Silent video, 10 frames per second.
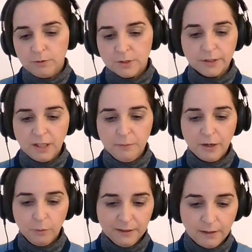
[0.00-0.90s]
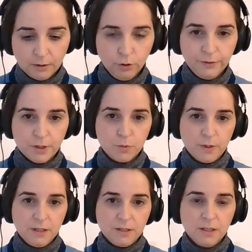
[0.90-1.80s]
certain environmental context
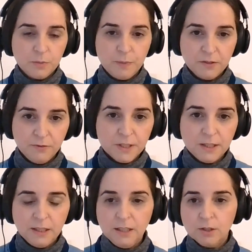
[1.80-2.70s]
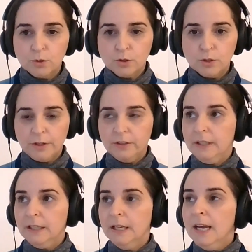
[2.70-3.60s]
with its specificities, or
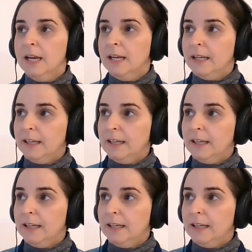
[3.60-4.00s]
certain